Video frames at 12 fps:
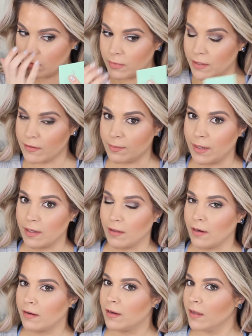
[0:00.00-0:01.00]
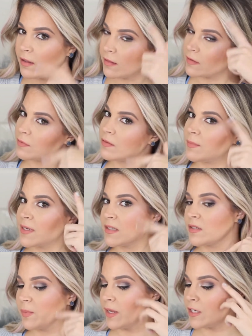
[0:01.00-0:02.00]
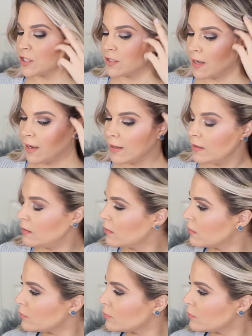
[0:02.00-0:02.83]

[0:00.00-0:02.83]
Minus my eyeliner. This was my sponge side.